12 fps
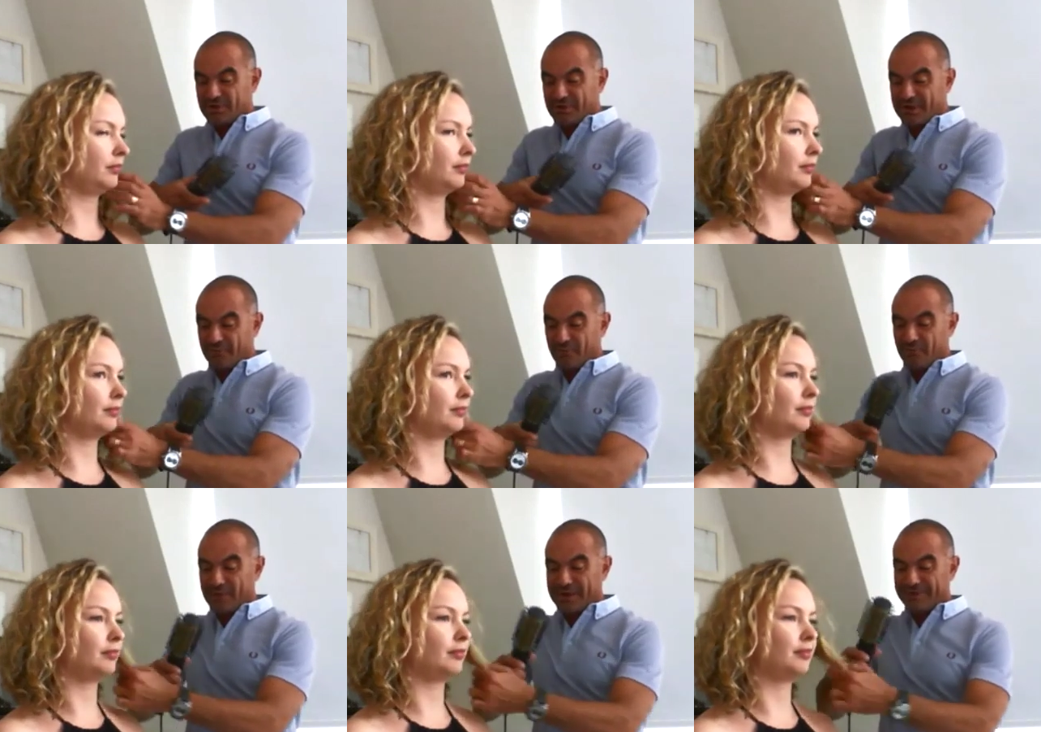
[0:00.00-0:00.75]
Speaker 1: on our
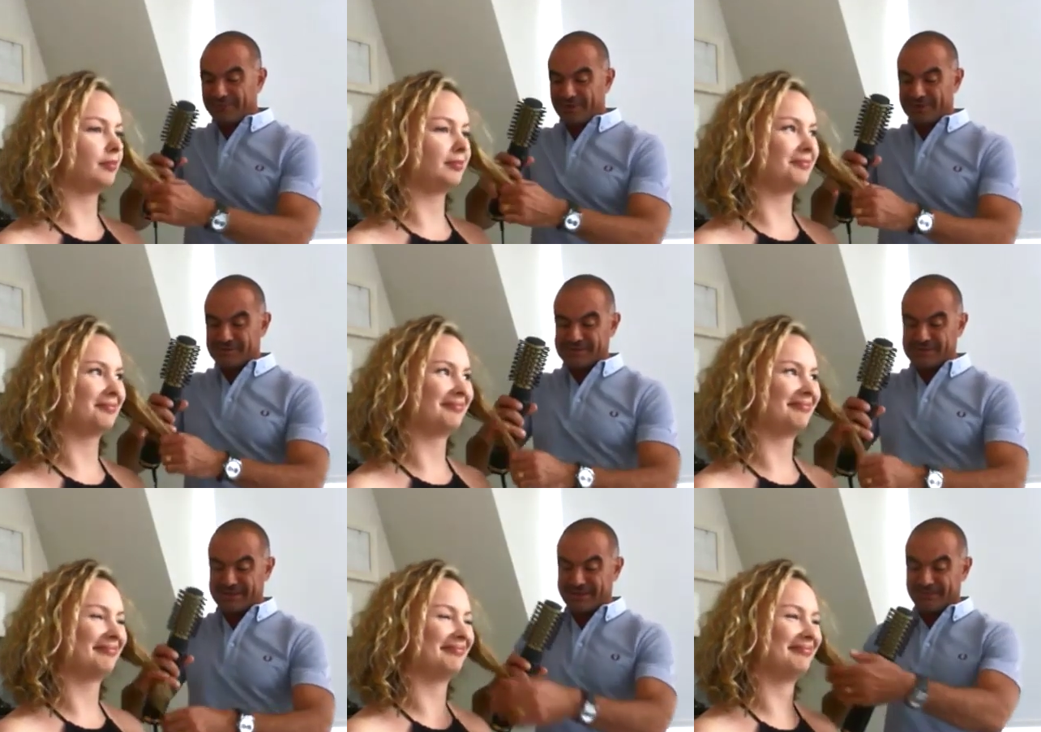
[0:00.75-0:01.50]
willing
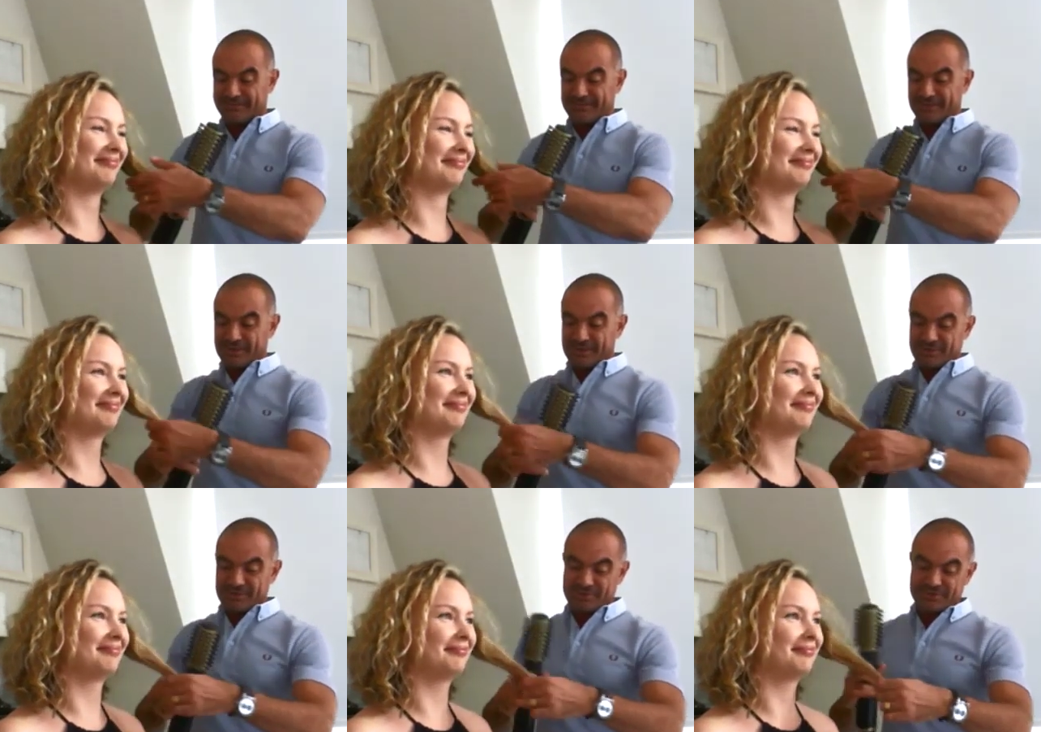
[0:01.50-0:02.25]
volunteer
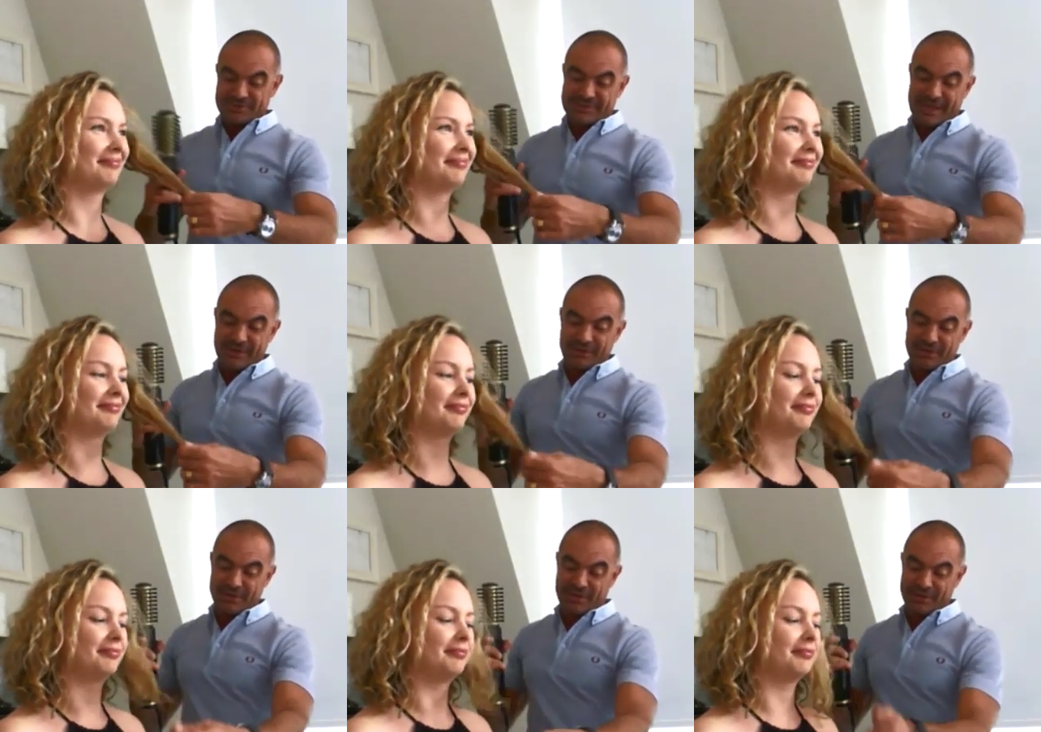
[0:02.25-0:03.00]
just how
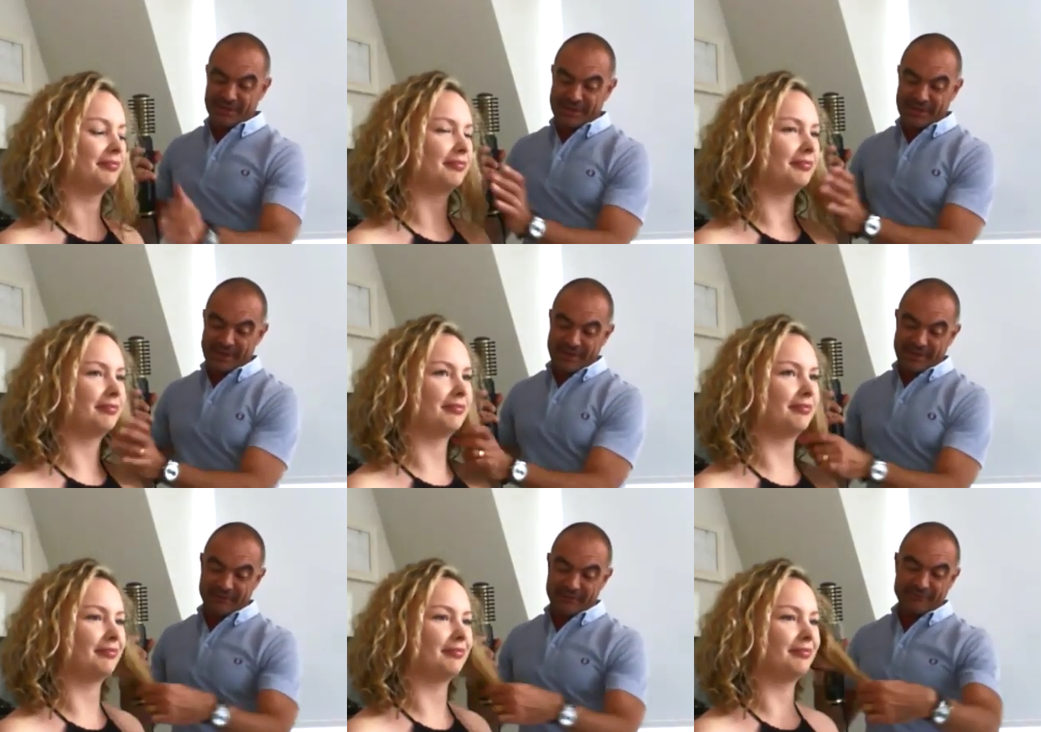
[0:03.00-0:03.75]
curly
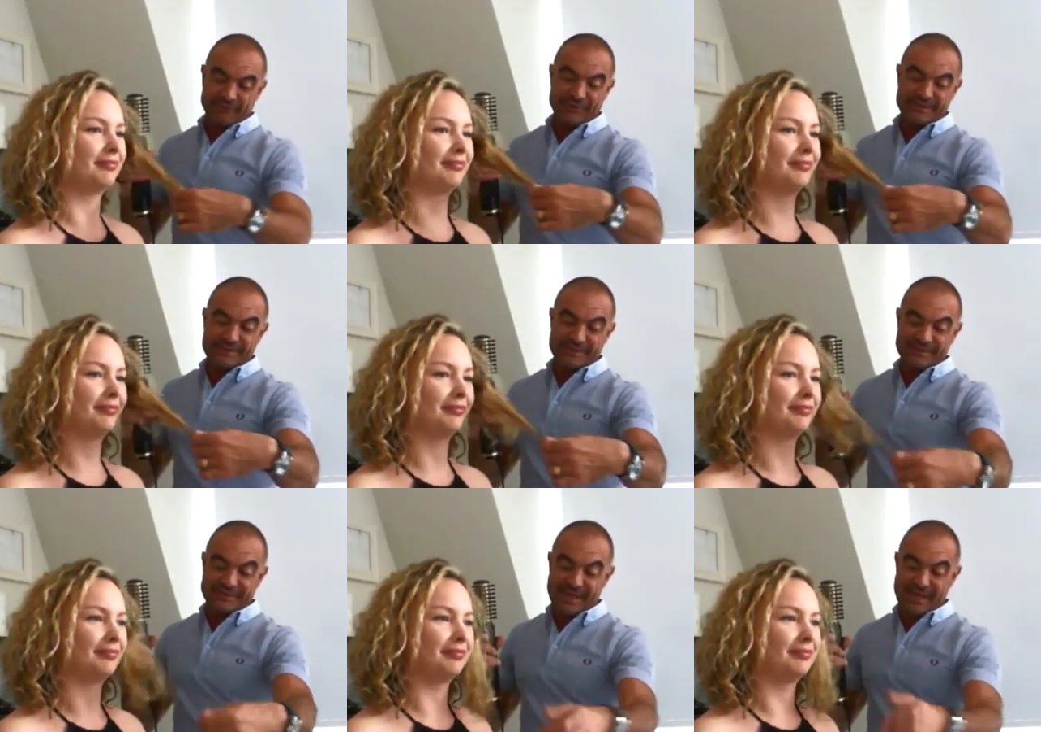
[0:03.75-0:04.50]
and frizzy
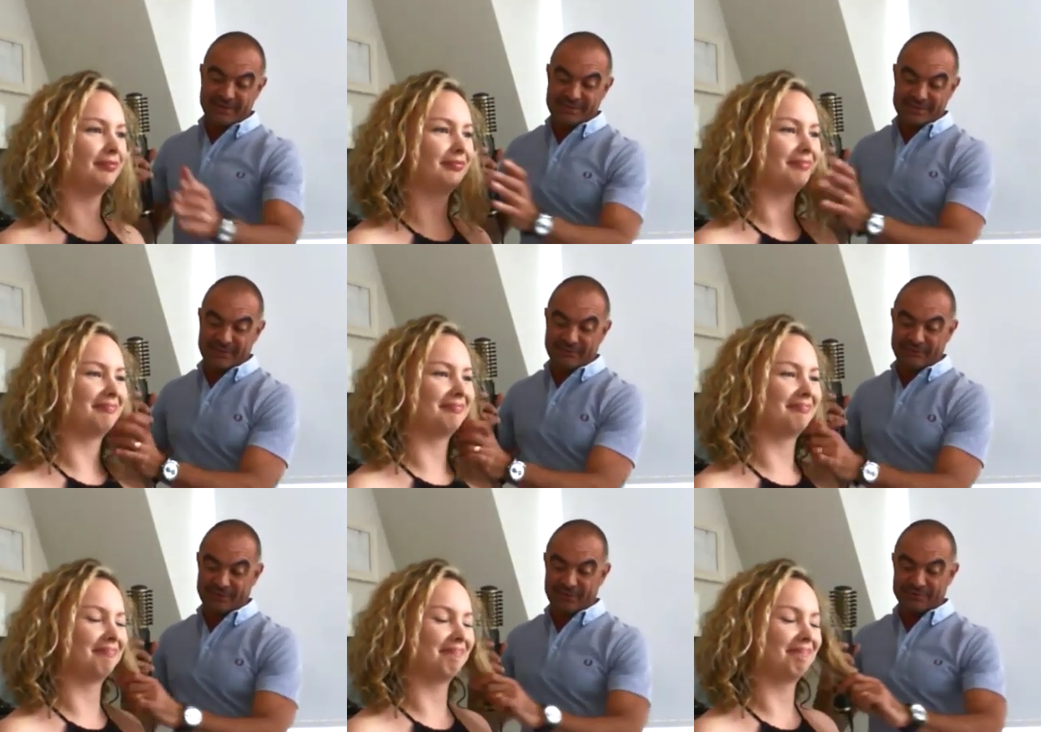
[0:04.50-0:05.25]
this hair is at the
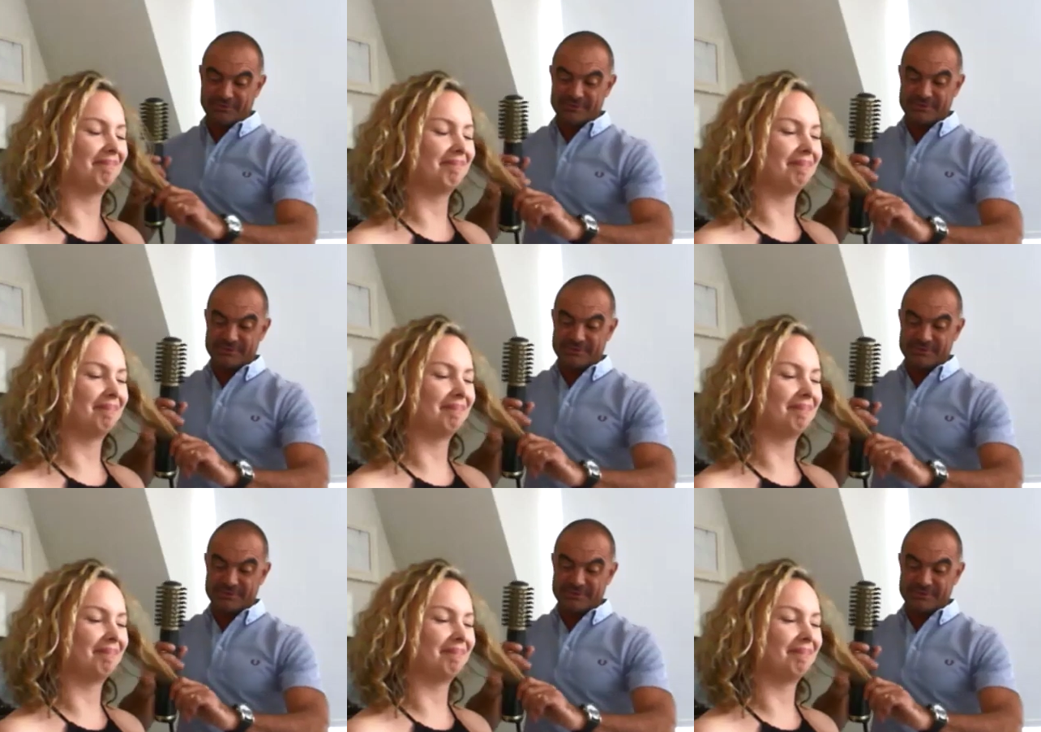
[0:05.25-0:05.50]
front.